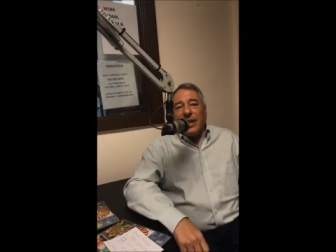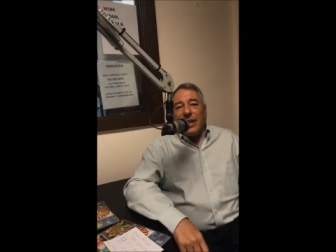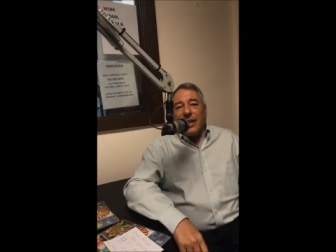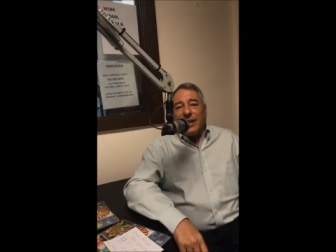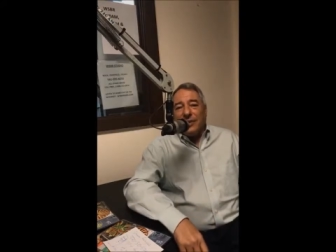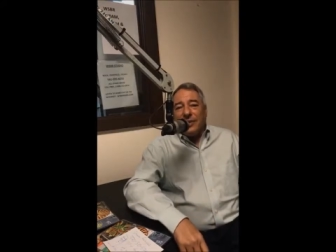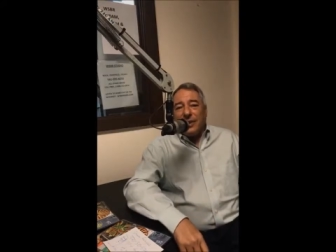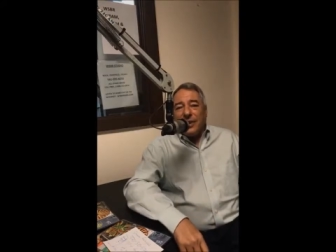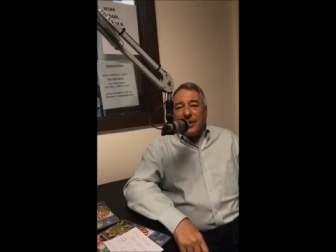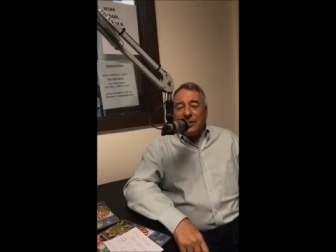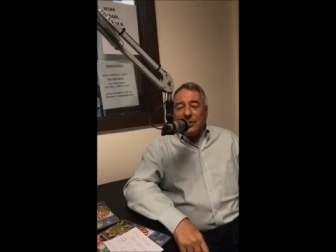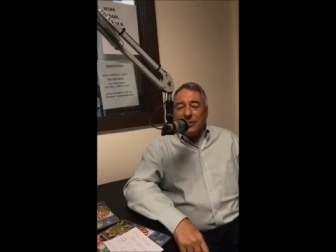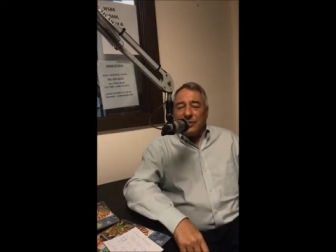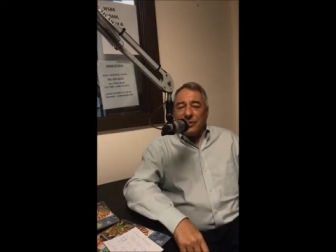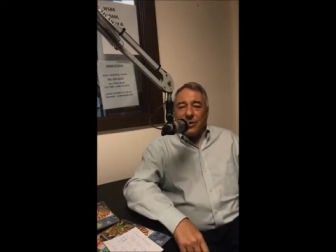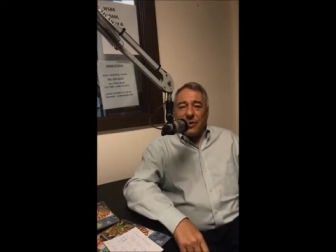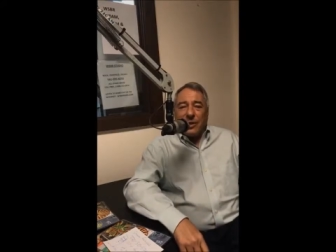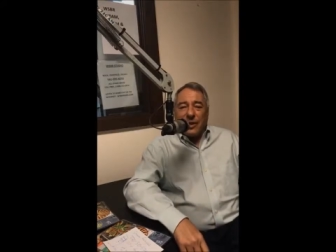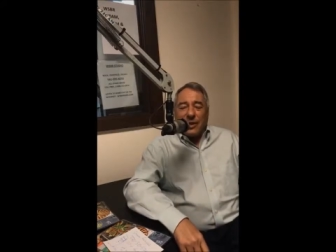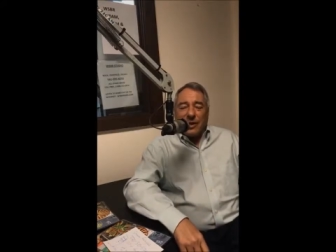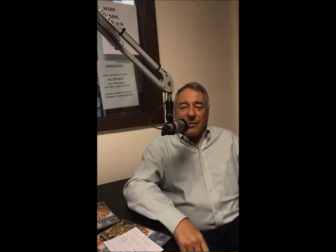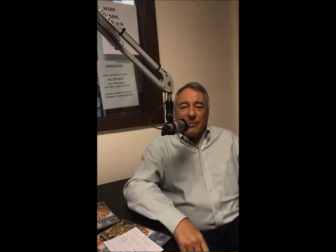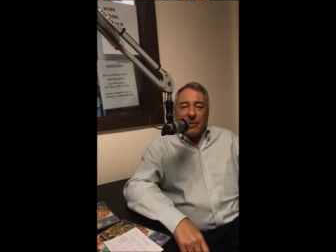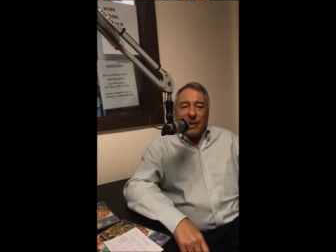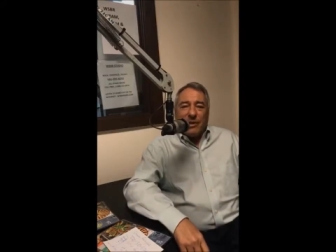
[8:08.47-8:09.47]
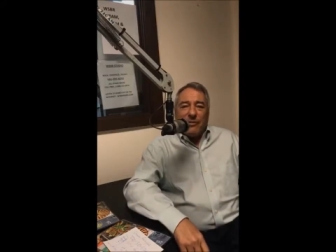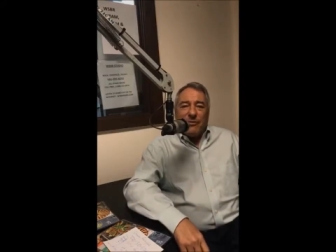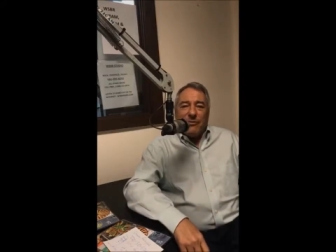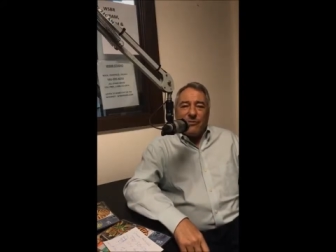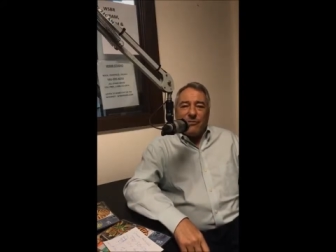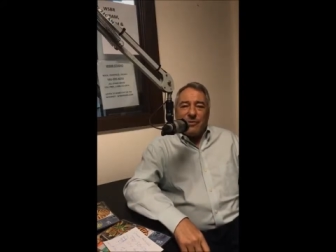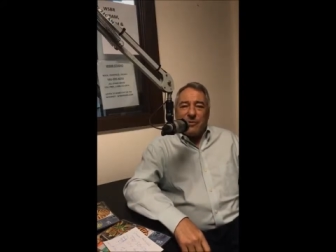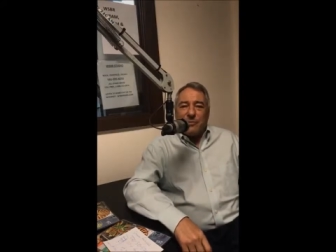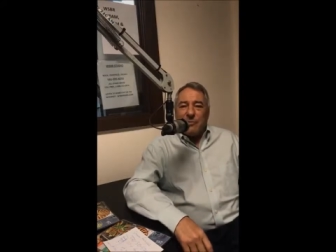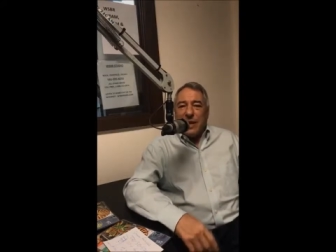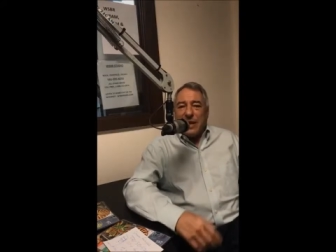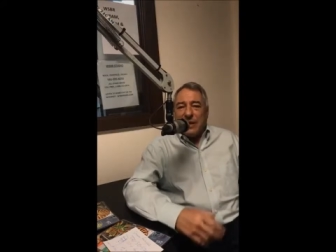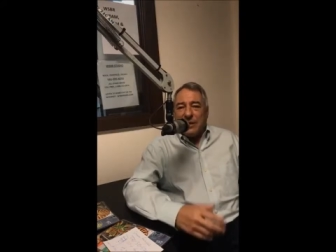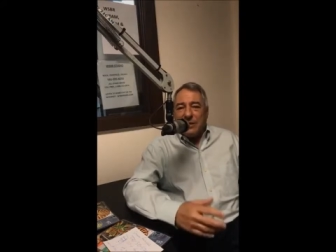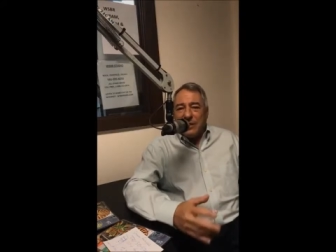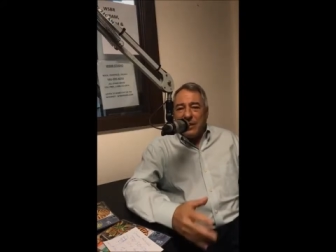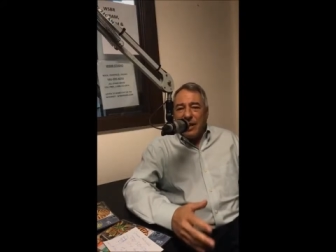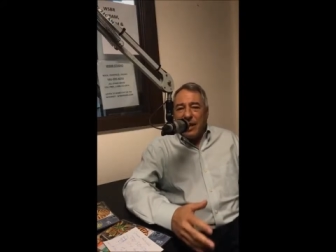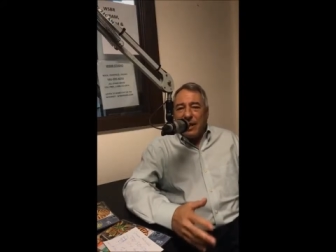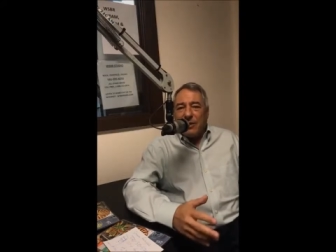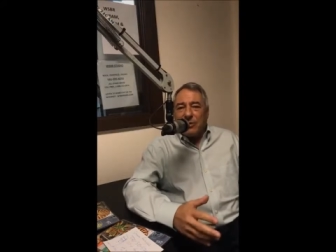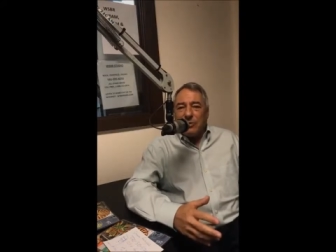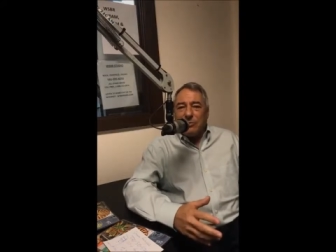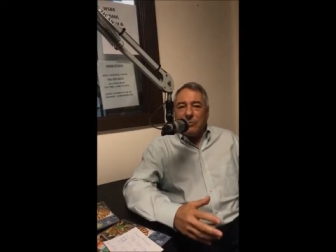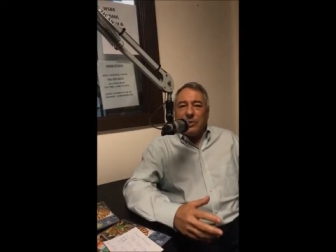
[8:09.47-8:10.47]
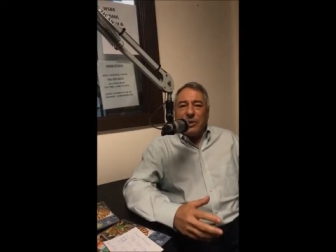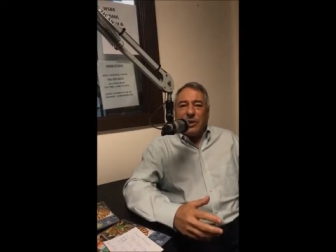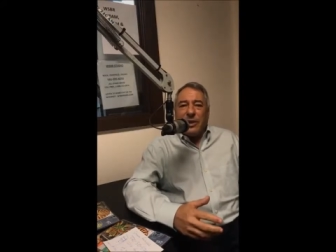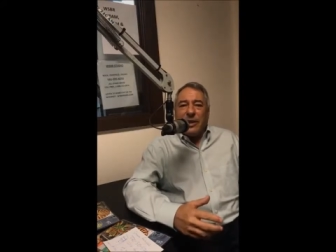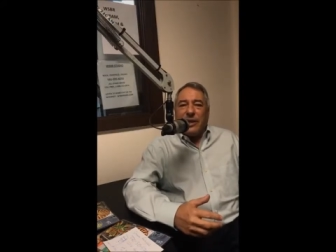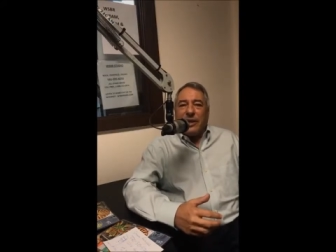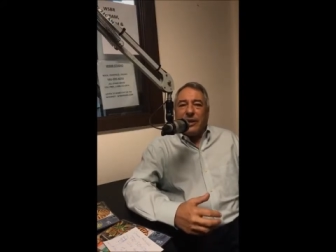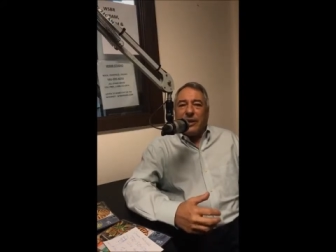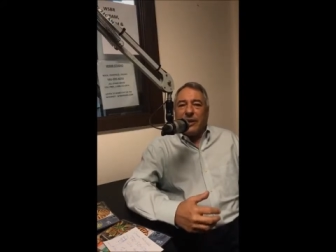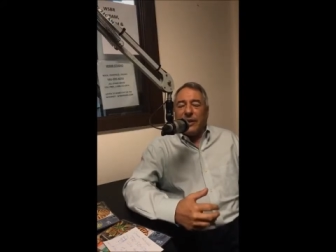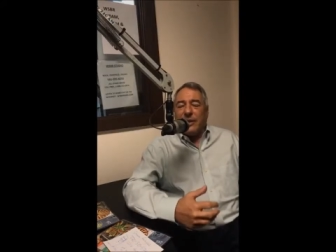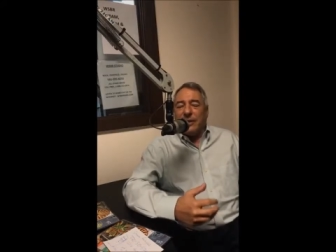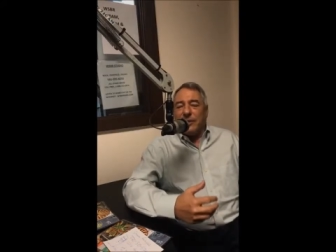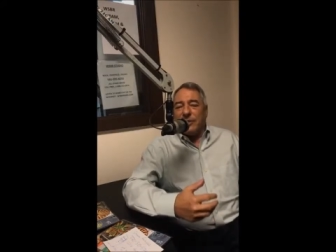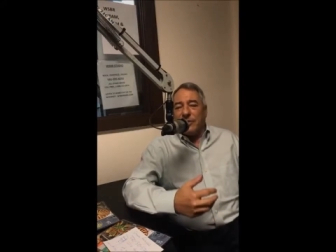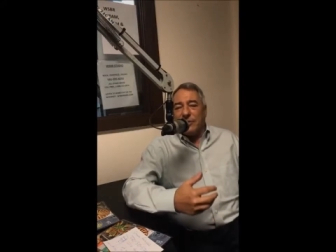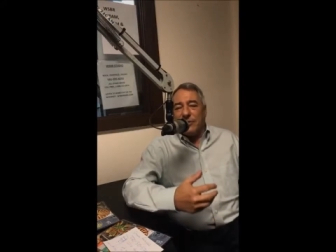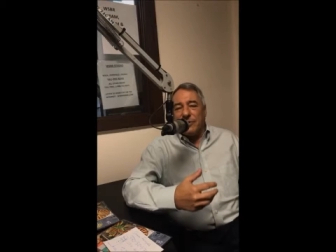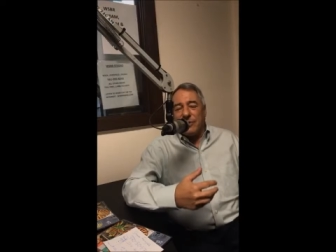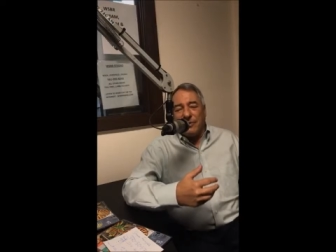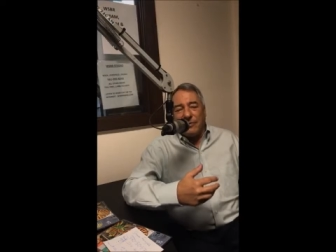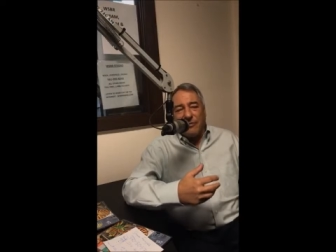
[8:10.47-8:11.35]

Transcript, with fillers: and they talk about spend down plans